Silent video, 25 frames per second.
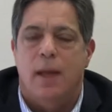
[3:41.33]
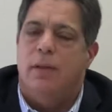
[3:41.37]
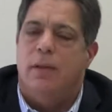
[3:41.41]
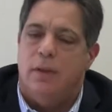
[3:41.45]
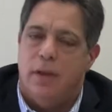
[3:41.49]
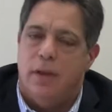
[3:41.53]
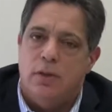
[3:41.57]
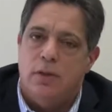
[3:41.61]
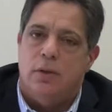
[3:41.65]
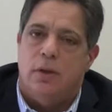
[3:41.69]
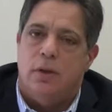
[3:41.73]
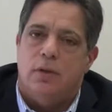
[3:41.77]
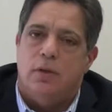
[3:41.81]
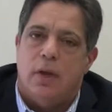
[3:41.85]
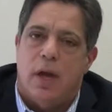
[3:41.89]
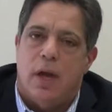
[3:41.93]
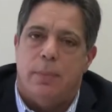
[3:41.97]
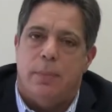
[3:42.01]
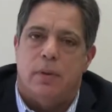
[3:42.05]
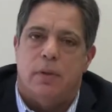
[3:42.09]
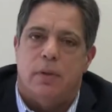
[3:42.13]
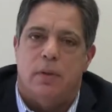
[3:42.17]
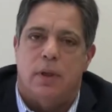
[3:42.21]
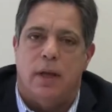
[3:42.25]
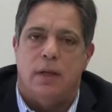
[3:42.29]
These are the type
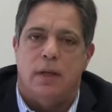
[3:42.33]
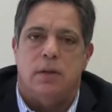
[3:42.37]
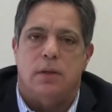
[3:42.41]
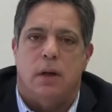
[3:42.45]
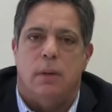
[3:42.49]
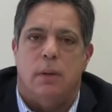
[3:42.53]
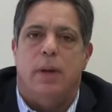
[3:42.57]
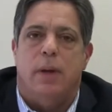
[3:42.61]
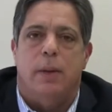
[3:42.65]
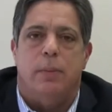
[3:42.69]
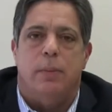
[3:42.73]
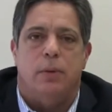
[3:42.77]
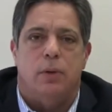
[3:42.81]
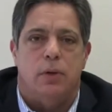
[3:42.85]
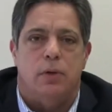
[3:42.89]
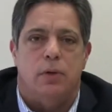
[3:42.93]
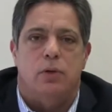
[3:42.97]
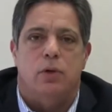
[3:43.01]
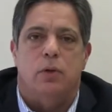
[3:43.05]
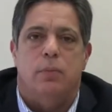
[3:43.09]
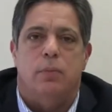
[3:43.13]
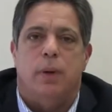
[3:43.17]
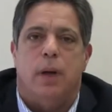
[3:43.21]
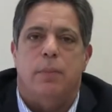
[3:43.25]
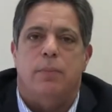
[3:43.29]
of things that I'm able to
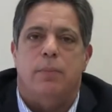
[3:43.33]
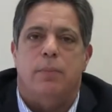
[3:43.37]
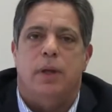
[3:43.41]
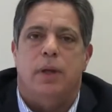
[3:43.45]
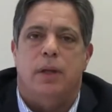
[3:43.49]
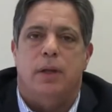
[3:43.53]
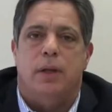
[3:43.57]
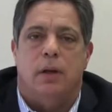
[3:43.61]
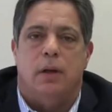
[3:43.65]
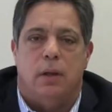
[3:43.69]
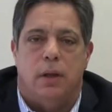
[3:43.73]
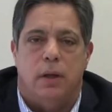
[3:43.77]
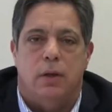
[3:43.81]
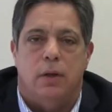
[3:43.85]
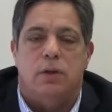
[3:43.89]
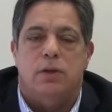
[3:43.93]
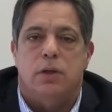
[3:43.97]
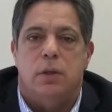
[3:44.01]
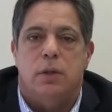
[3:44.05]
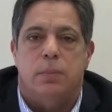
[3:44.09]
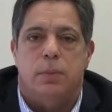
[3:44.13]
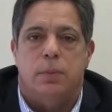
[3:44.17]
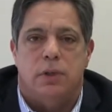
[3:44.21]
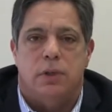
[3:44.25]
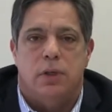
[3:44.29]
do by being in a
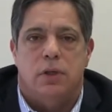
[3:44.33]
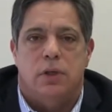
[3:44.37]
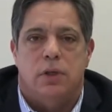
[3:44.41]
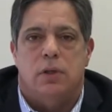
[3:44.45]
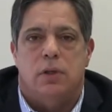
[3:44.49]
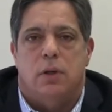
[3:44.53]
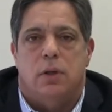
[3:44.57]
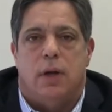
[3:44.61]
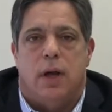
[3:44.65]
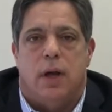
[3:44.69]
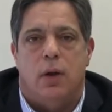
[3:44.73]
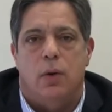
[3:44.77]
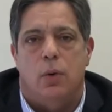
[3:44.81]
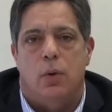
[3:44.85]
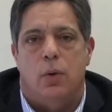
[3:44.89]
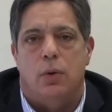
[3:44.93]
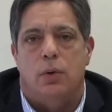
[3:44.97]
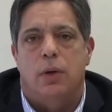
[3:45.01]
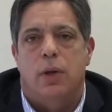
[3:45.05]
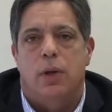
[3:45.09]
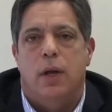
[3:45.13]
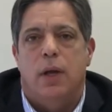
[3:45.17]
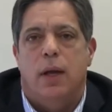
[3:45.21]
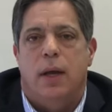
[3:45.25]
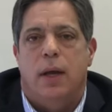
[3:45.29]
leadership position that I hold
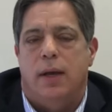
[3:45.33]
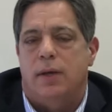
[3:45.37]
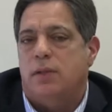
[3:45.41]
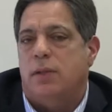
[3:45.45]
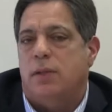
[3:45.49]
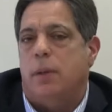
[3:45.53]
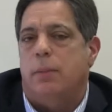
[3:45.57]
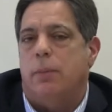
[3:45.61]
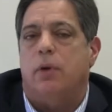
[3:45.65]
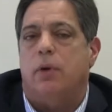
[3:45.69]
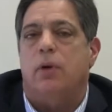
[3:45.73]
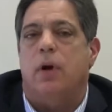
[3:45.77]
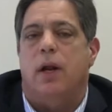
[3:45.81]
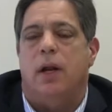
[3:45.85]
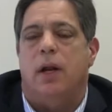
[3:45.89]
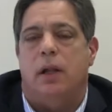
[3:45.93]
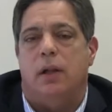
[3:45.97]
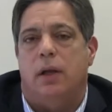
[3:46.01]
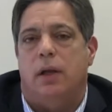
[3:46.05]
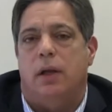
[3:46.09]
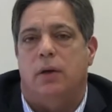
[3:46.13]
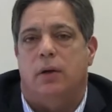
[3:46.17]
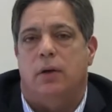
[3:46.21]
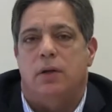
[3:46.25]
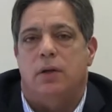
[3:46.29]
as Democratic
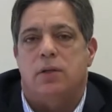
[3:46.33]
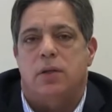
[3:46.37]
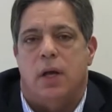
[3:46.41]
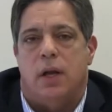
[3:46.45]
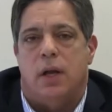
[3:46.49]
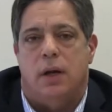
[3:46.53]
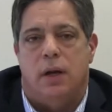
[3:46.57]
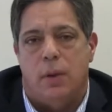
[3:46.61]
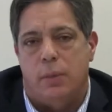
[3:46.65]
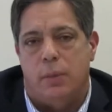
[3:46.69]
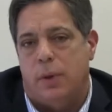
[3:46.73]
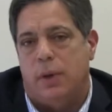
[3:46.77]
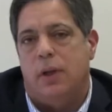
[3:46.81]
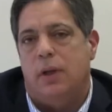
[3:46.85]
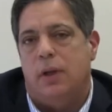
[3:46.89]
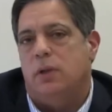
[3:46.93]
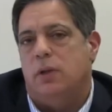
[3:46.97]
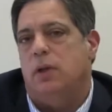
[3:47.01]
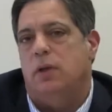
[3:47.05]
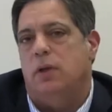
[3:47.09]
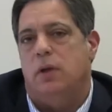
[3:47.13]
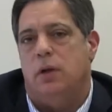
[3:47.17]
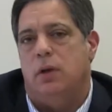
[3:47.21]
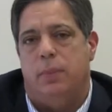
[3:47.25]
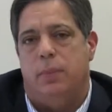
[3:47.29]
leader in the Senate. I want to
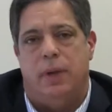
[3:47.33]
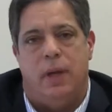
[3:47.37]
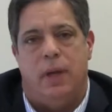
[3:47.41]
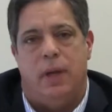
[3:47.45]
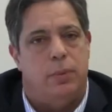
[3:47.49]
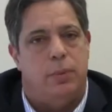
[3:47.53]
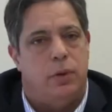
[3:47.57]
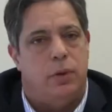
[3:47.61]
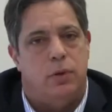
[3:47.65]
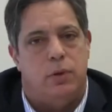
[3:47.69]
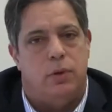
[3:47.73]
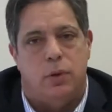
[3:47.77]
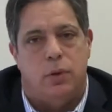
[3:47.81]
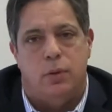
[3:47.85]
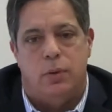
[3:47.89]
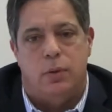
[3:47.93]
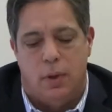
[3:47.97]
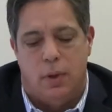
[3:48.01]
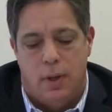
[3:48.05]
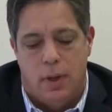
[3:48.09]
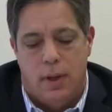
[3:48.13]
continue to be able to do.